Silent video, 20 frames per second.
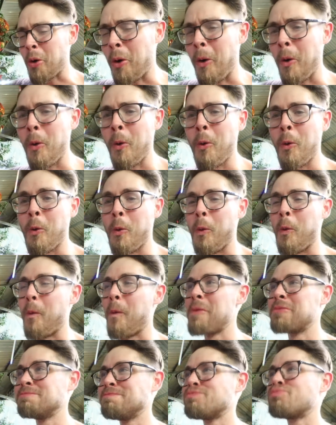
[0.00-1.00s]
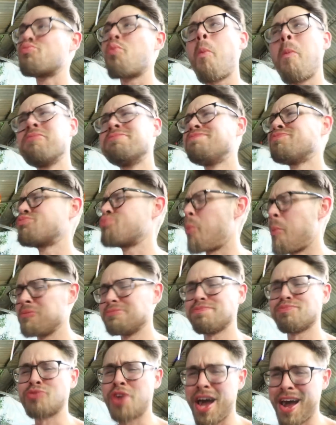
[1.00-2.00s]
Oh,
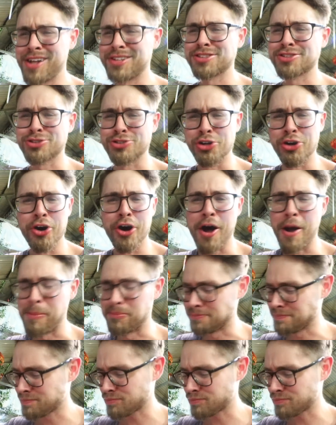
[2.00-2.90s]
that is good.